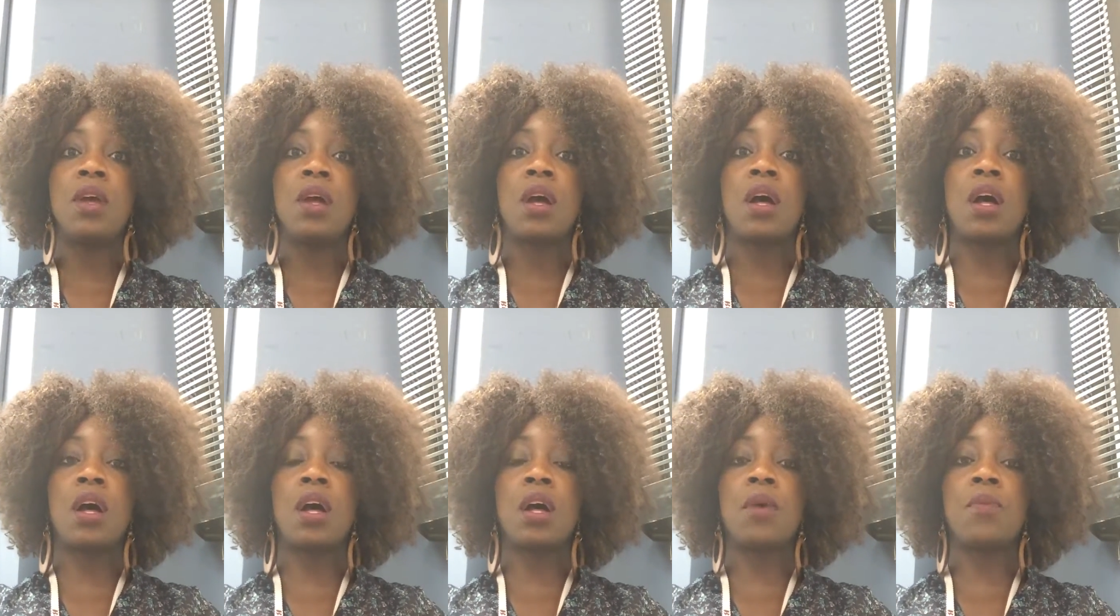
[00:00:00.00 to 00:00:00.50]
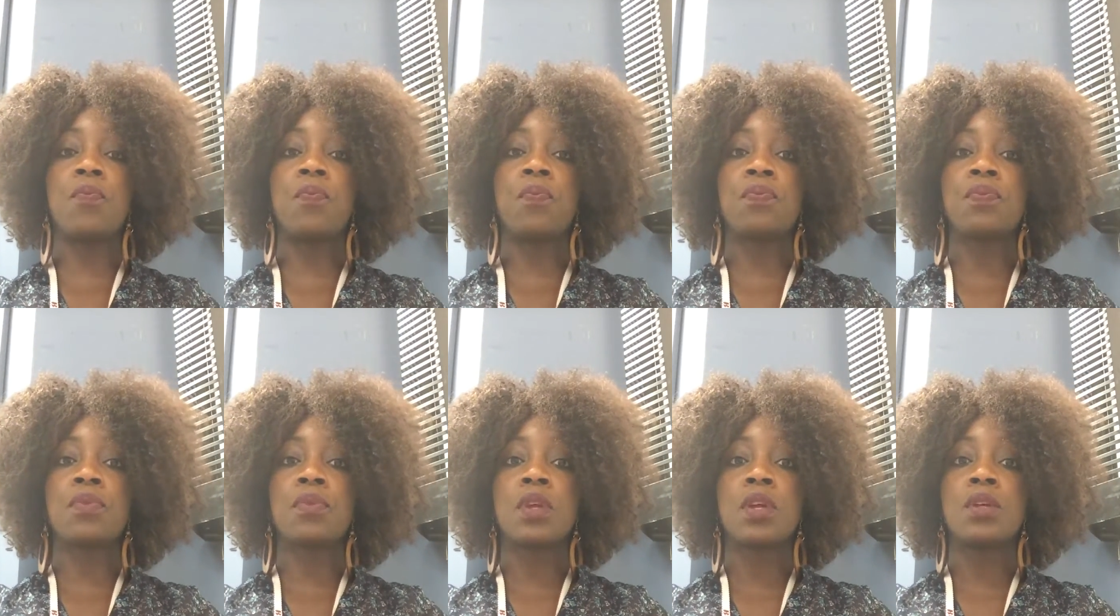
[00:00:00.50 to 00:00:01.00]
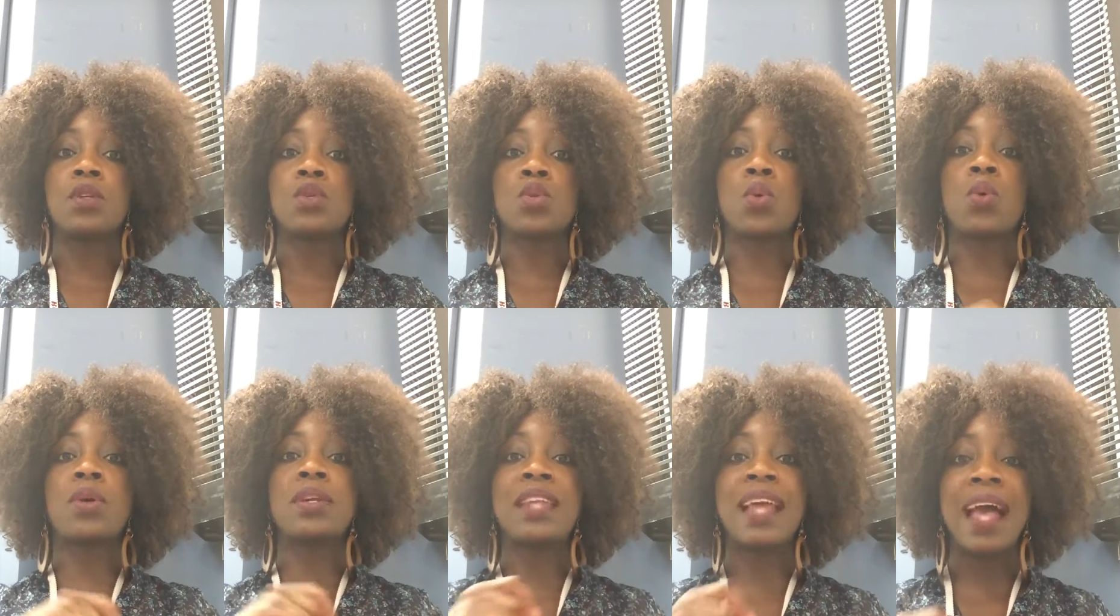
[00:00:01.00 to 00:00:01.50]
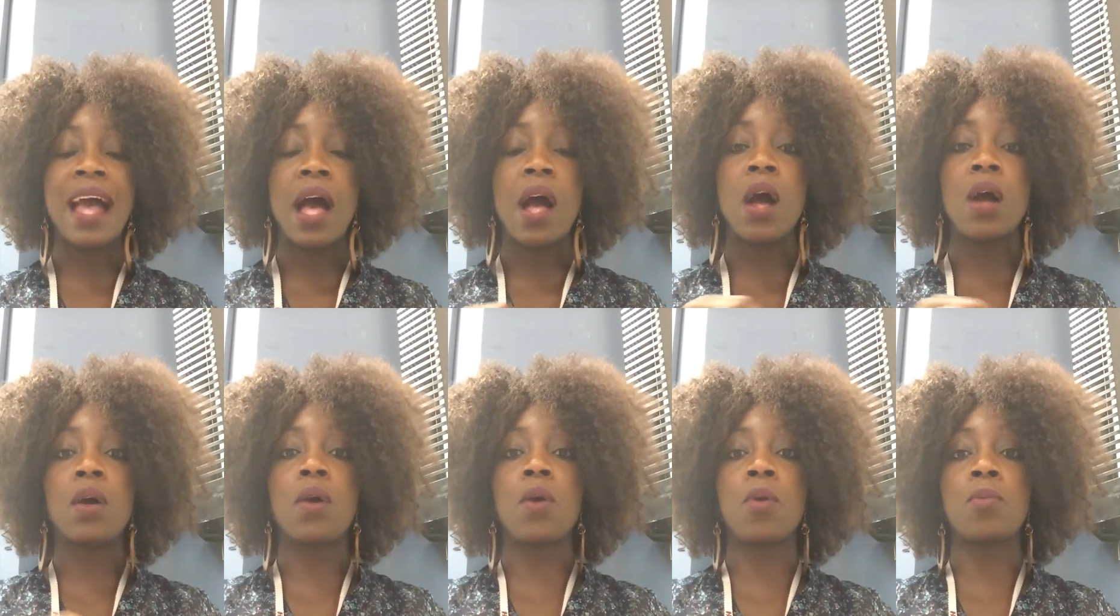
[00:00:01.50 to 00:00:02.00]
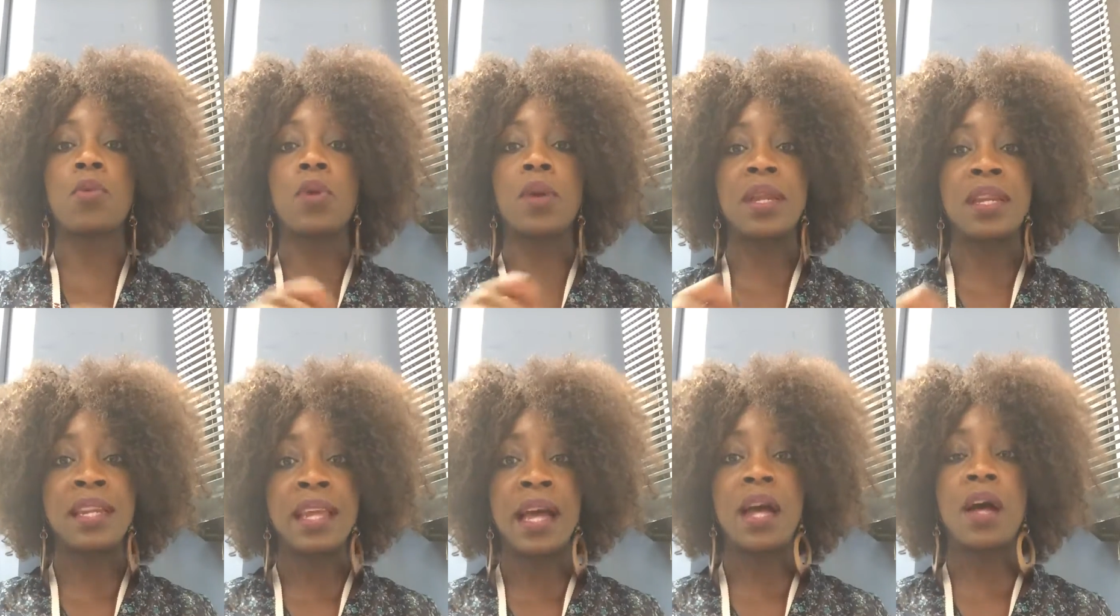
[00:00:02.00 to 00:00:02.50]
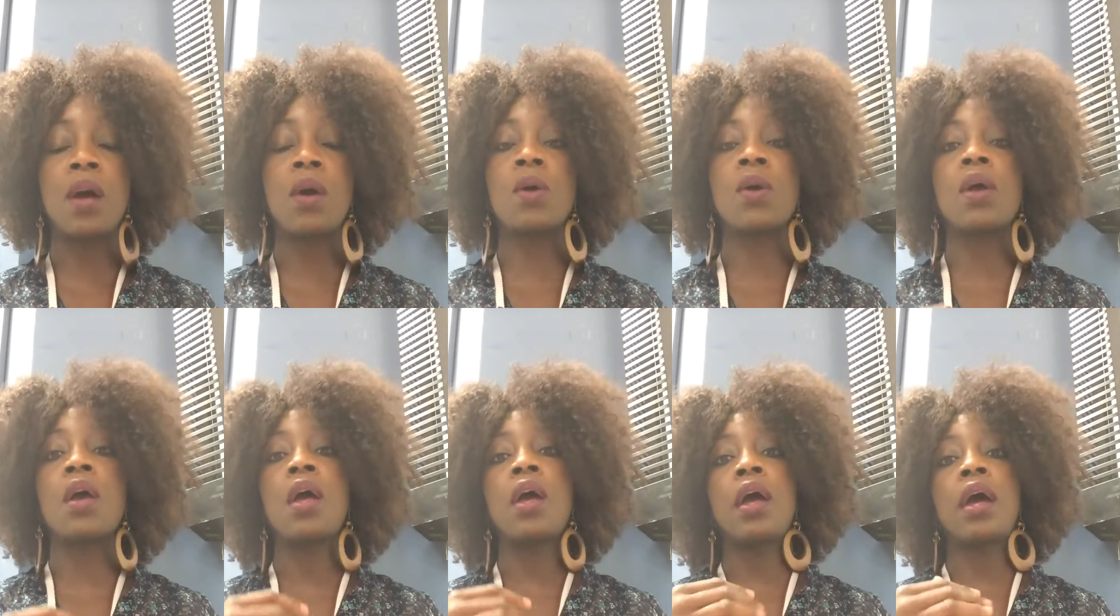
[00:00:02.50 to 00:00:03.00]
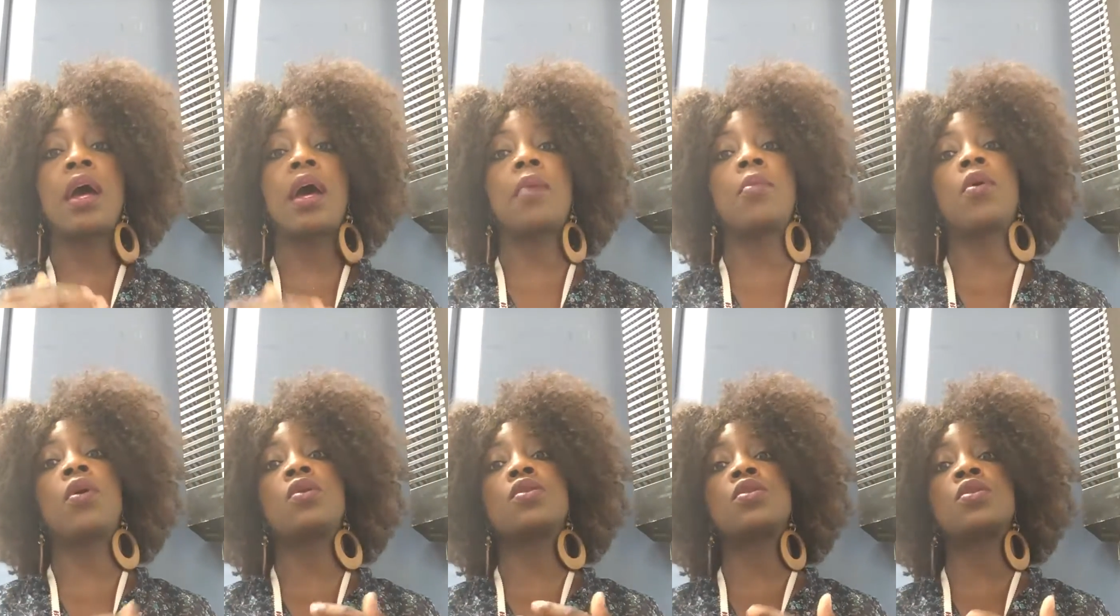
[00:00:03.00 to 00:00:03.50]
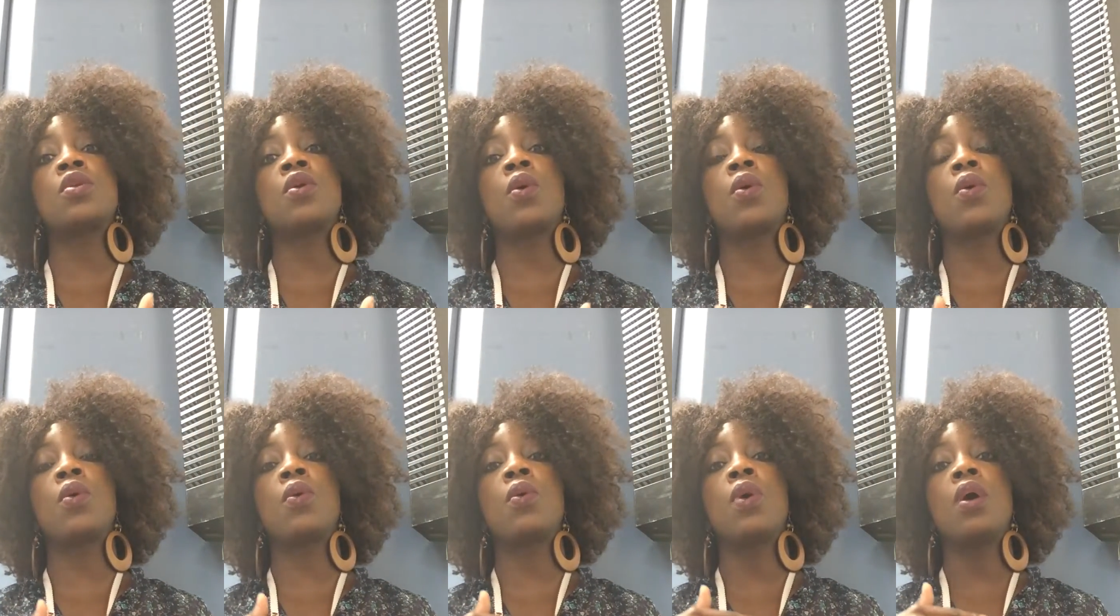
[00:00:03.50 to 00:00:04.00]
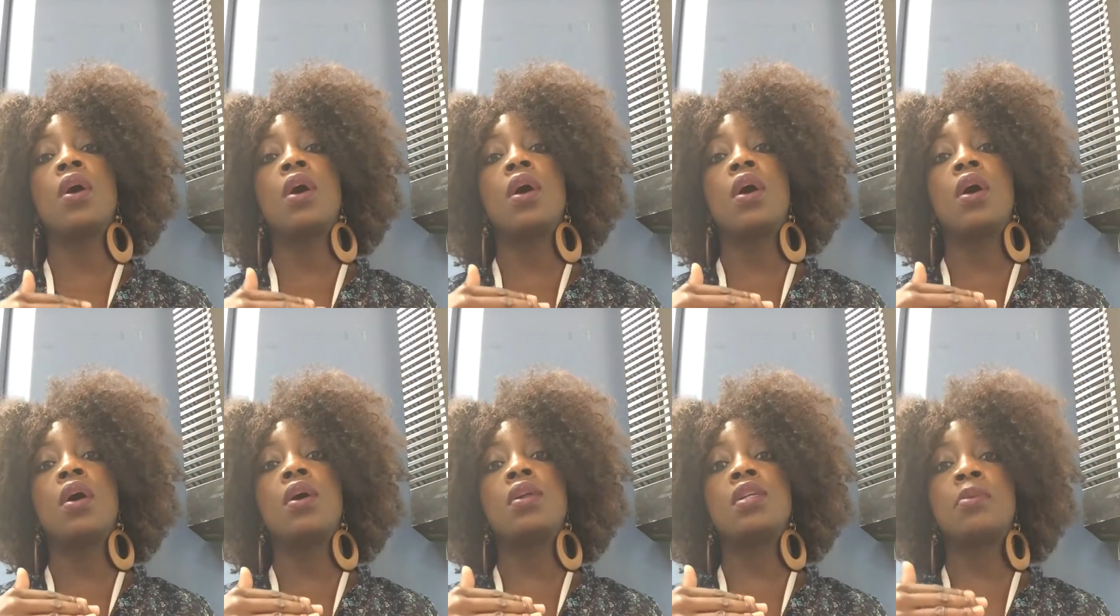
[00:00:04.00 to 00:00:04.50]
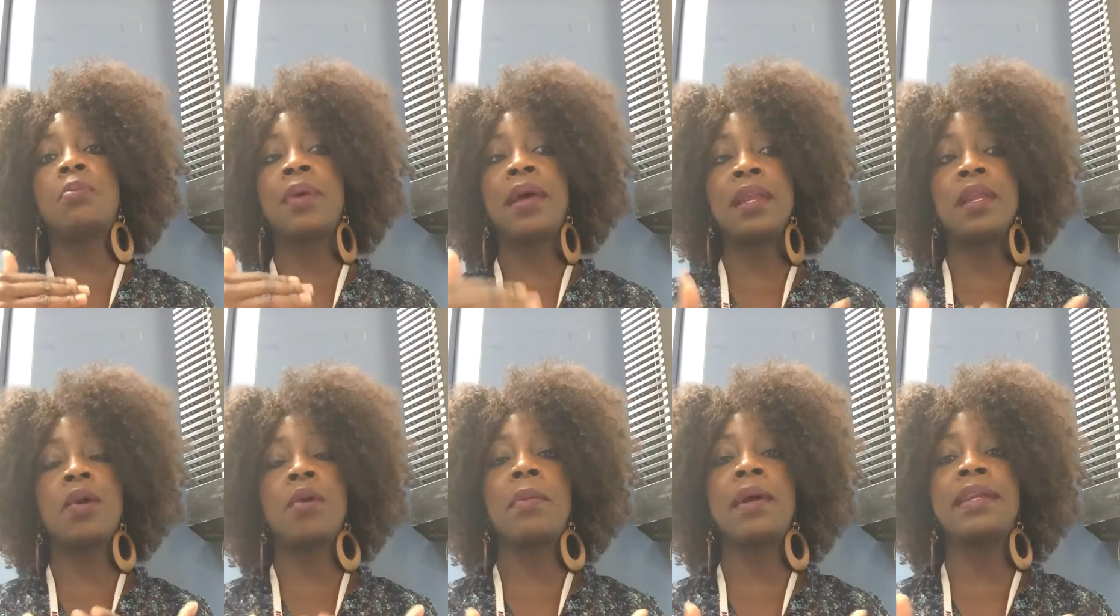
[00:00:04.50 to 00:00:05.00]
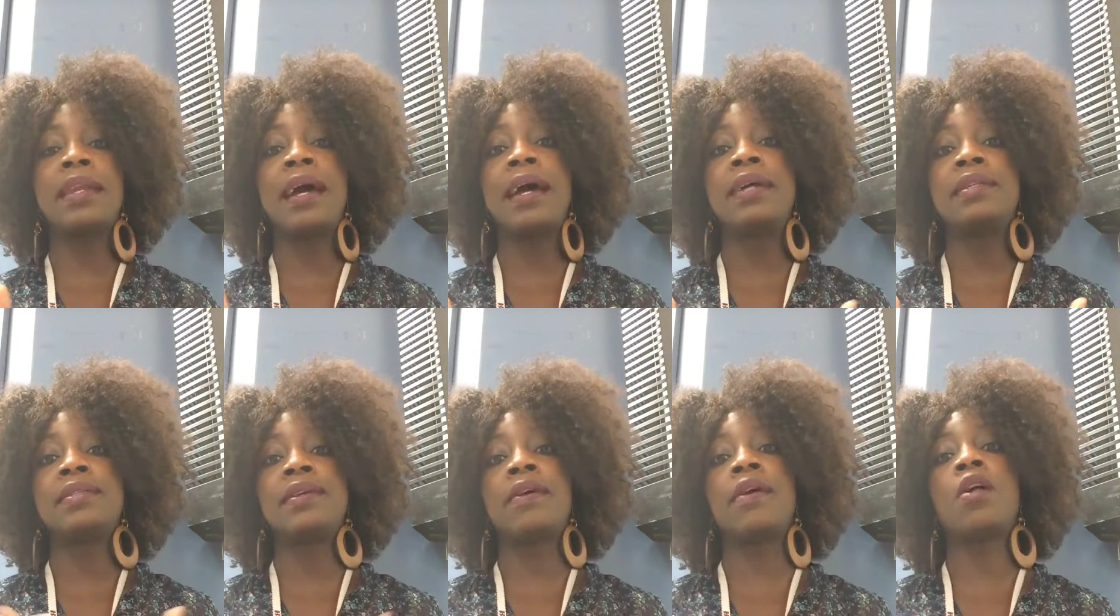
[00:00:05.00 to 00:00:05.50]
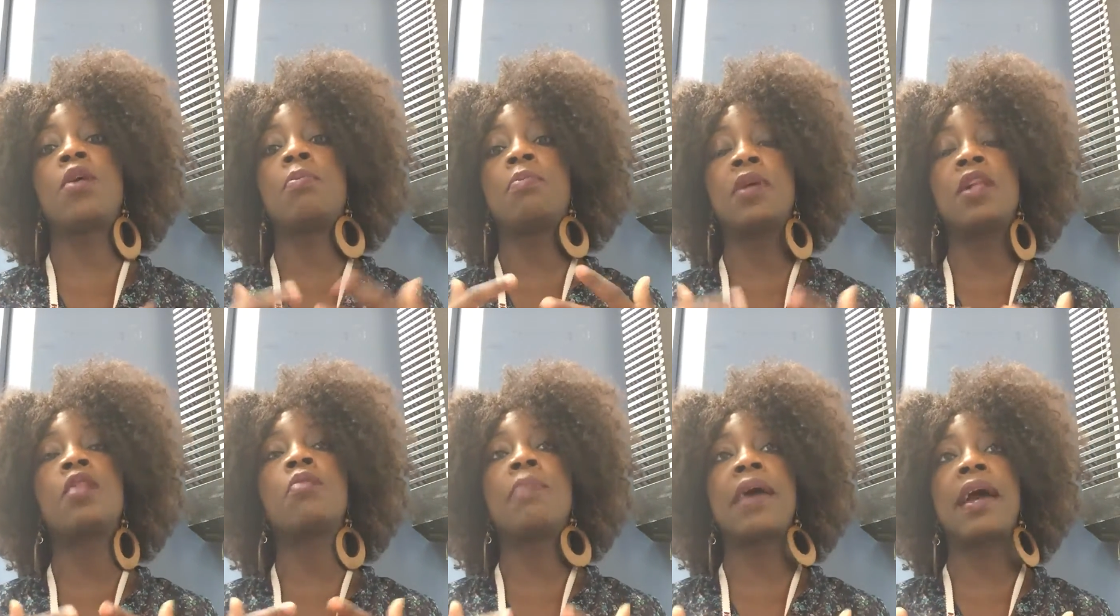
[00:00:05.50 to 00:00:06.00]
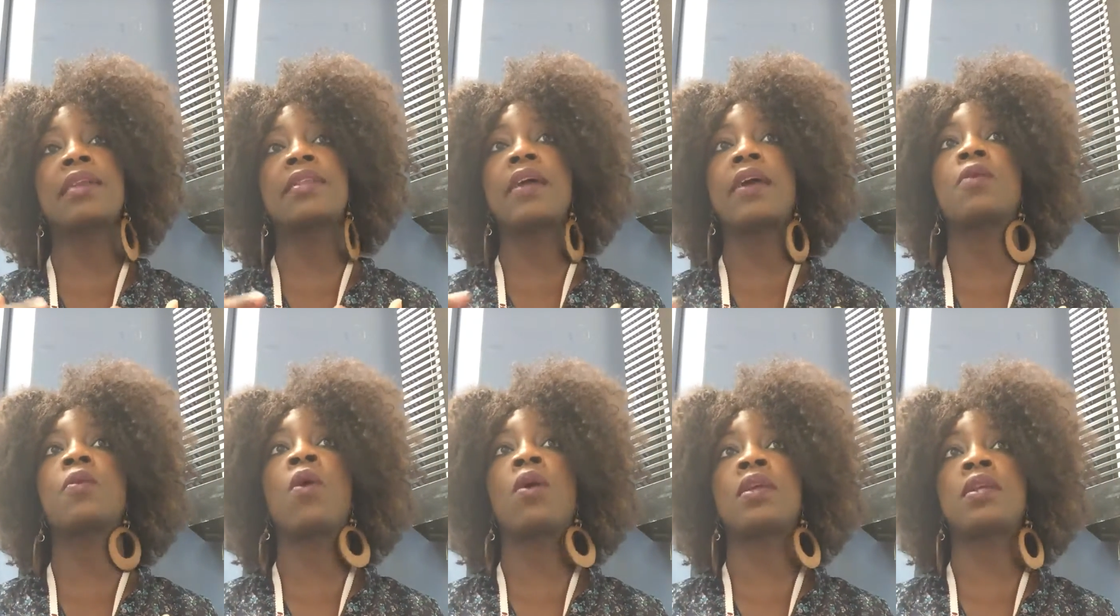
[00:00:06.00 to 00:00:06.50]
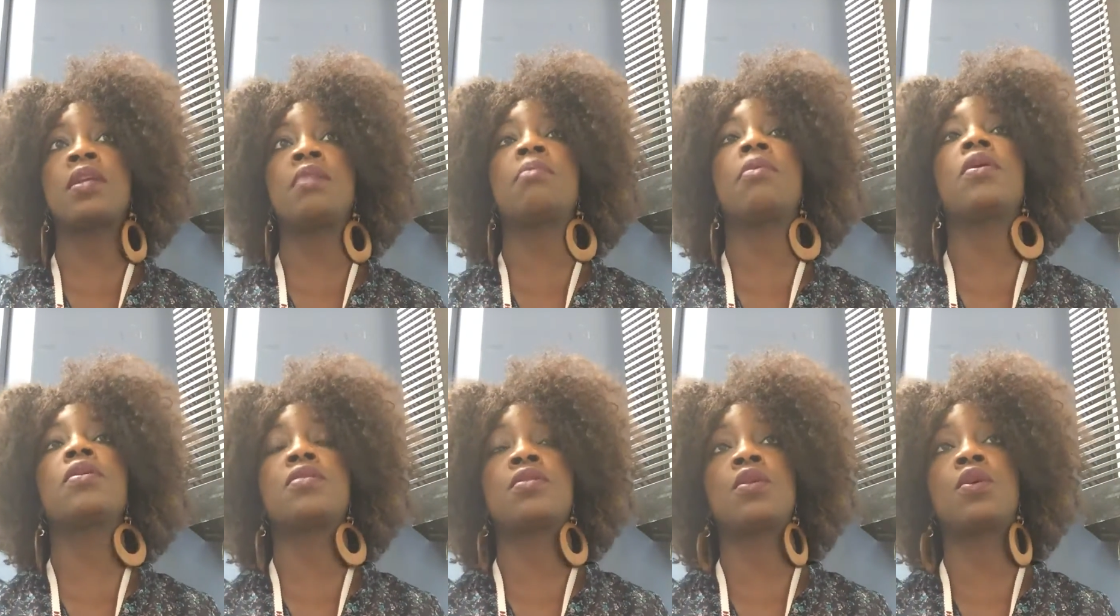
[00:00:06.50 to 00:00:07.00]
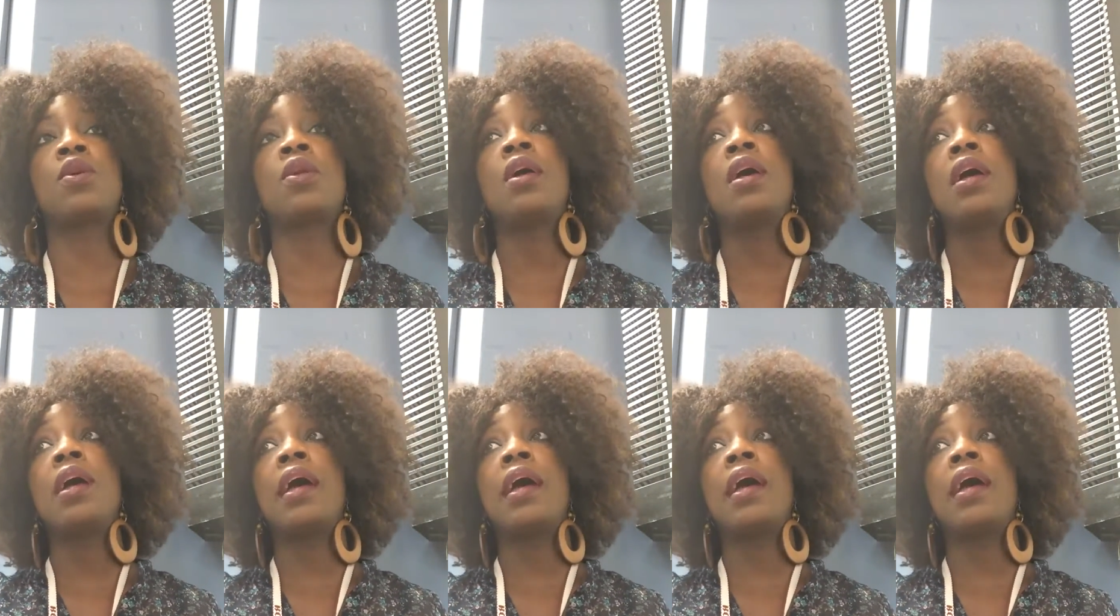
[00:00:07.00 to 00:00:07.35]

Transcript: um, torn down or broken down, I'm also depending on my diet to help build back that quality muscle.